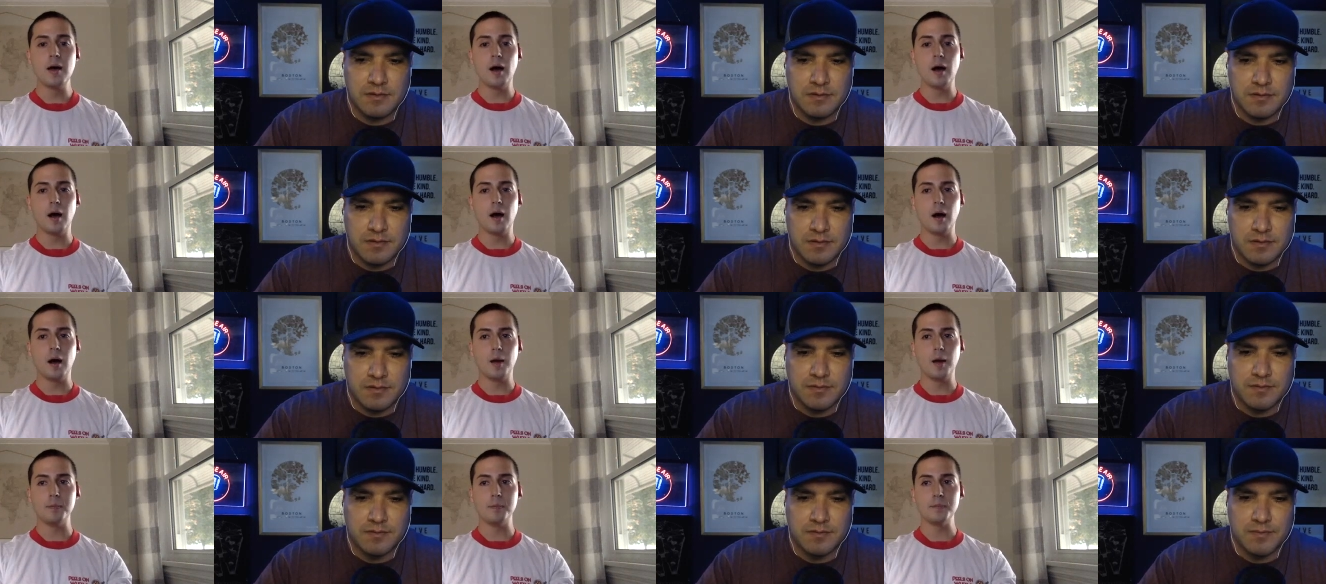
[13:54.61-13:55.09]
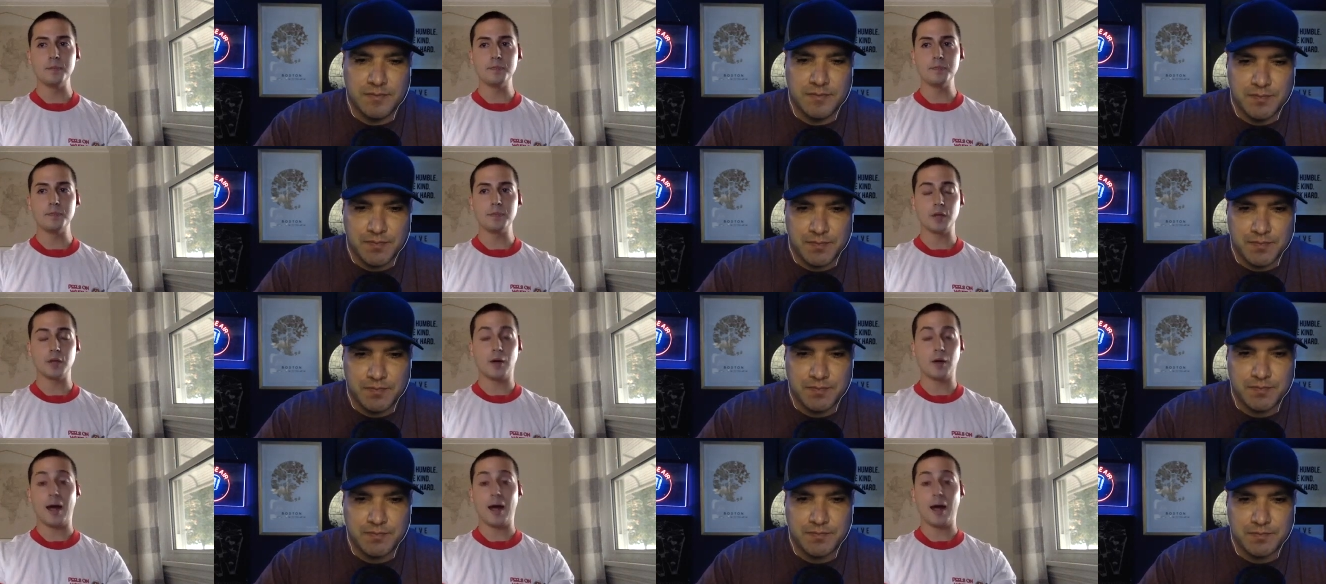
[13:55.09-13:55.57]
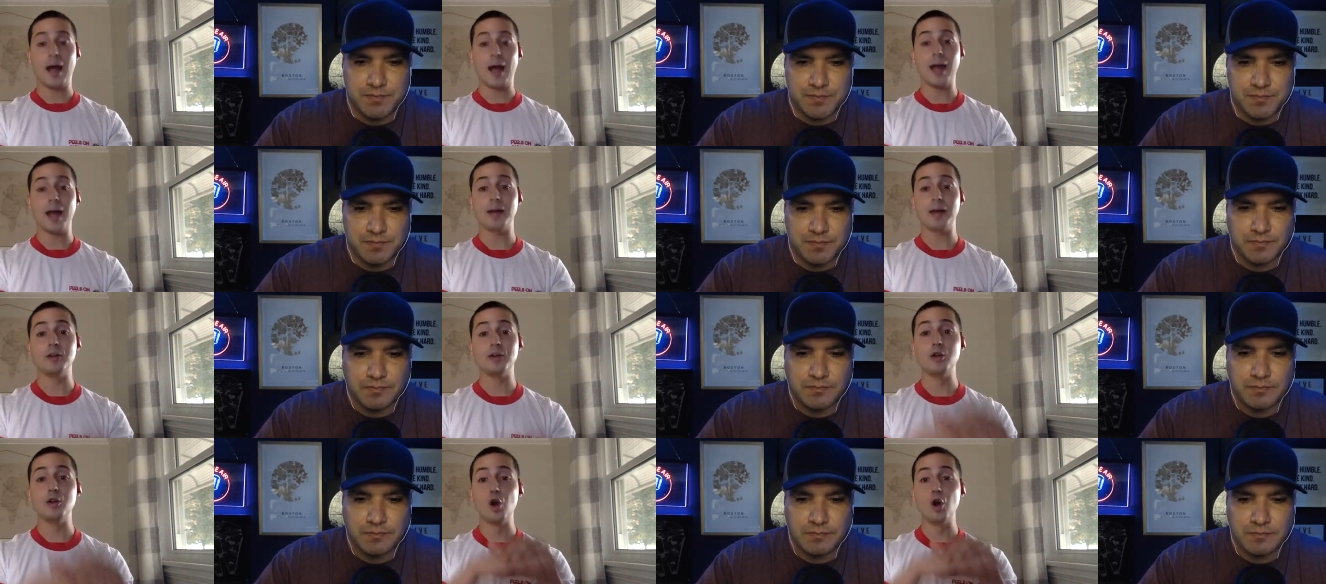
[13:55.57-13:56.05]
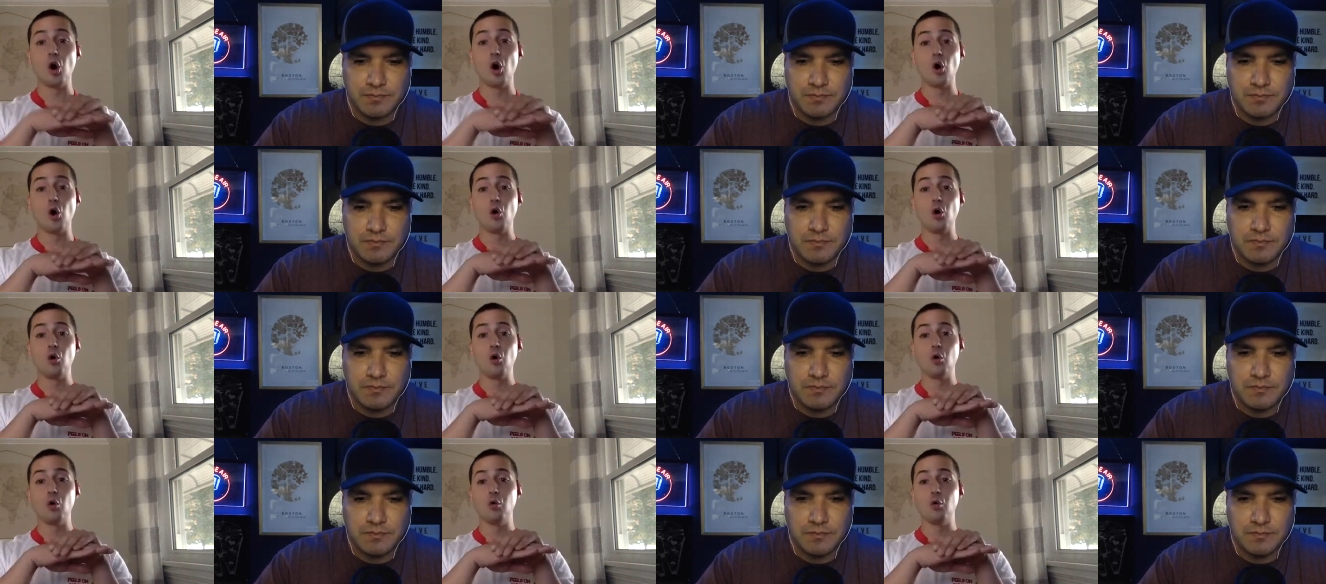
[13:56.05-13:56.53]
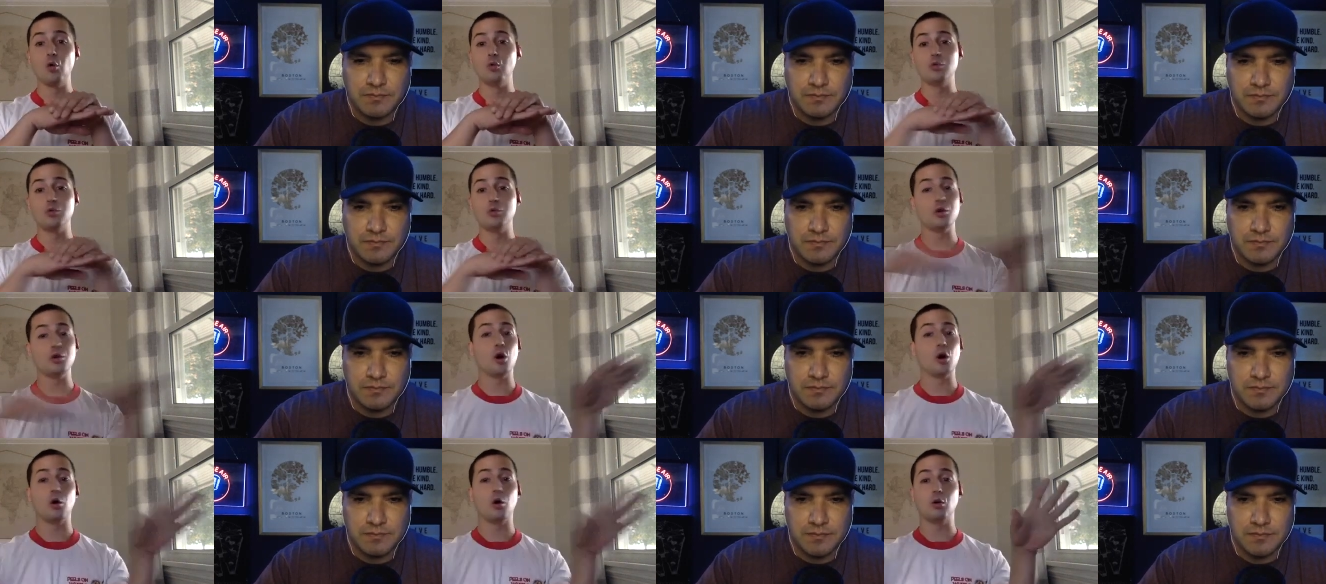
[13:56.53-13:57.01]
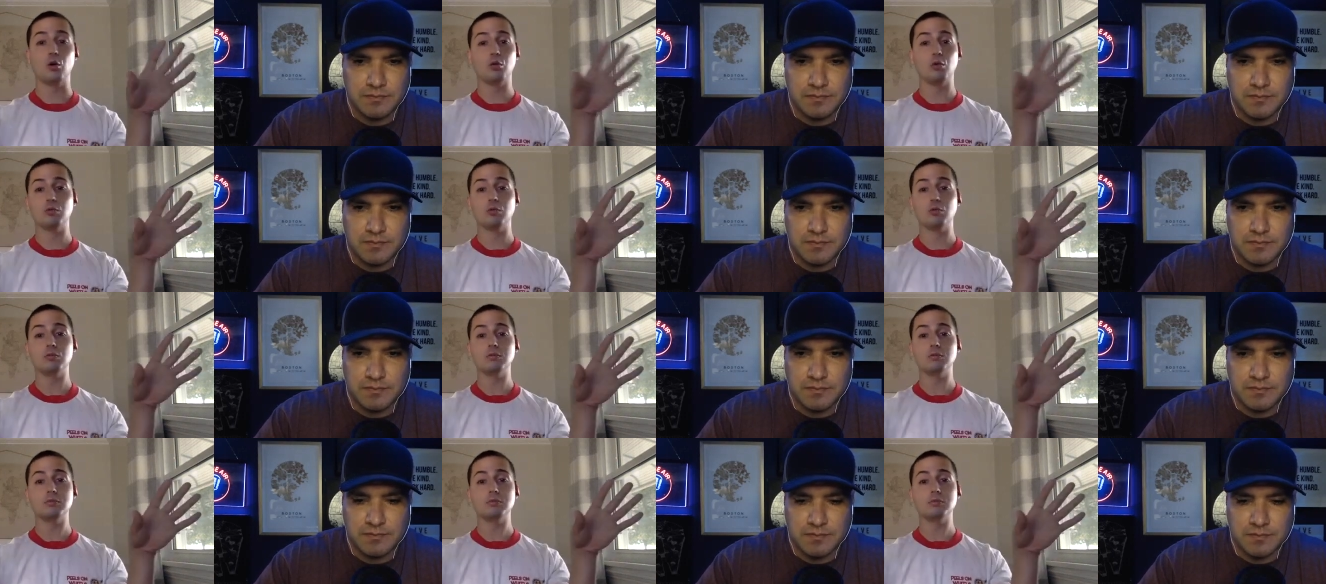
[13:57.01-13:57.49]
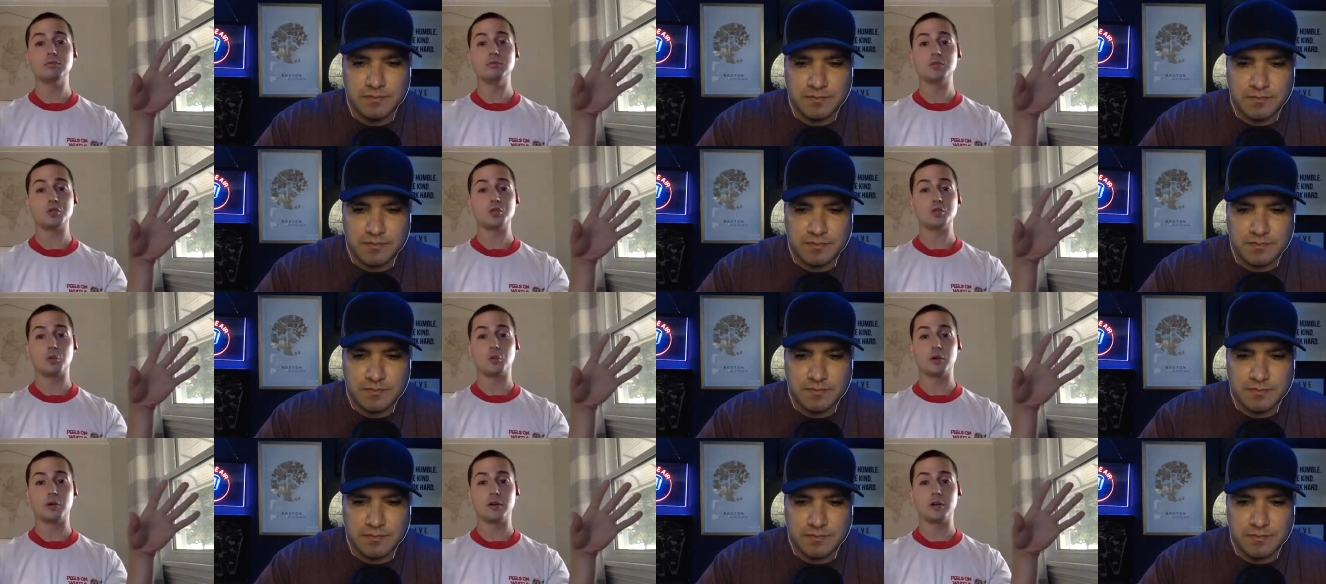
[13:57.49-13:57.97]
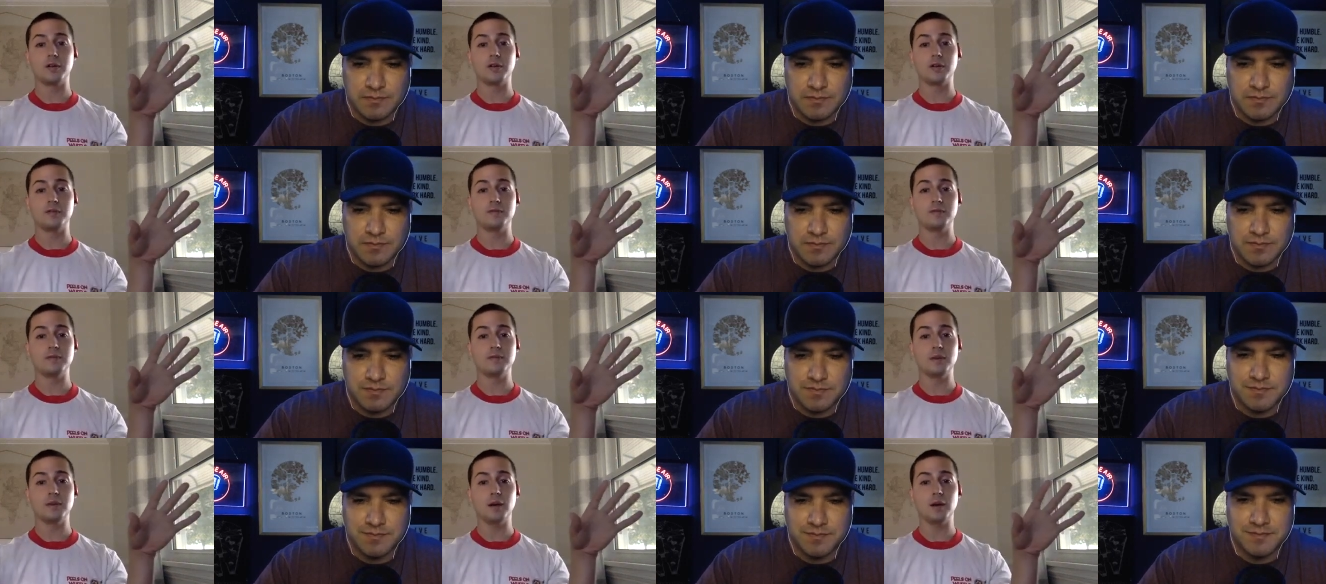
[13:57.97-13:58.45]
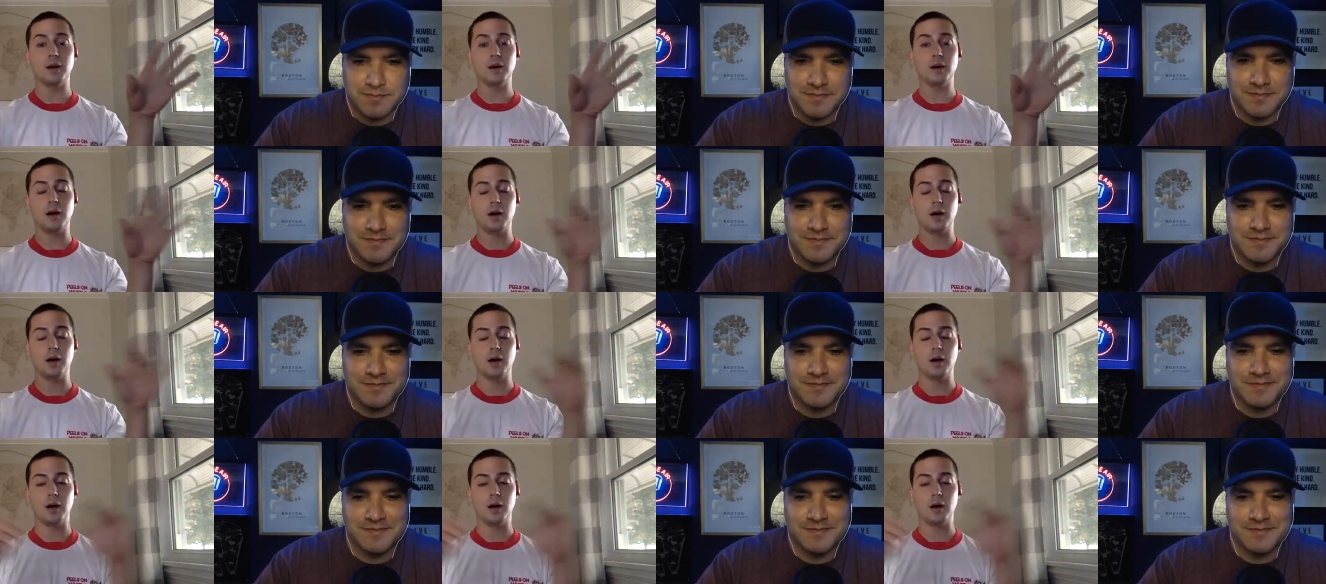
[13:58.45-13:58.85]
Speaker 1: Um, you know, I had no no sort of uh, uh